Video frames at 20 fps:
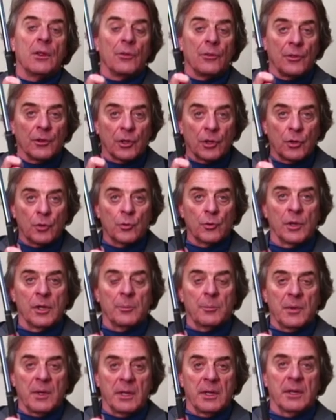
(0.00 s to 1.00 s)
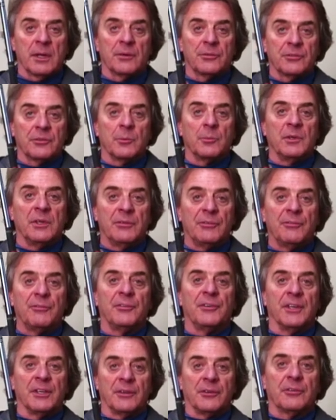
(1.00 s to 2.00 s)
The grip has to be
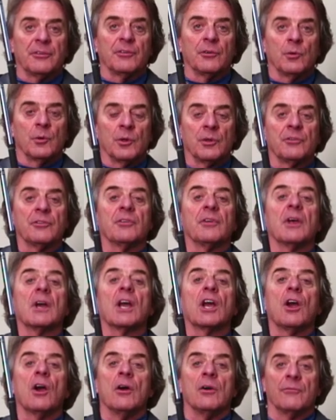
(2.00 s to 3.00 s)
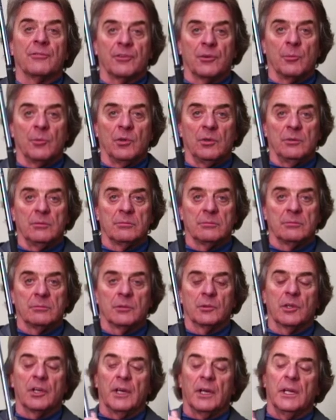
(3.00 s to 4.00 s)
fit so it's comfortable,
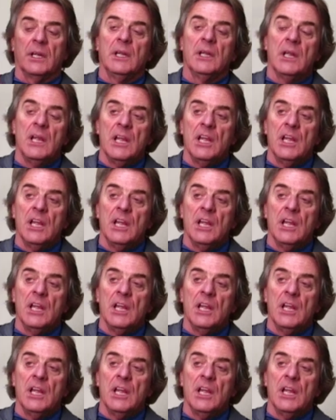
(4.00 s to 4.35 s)
okay?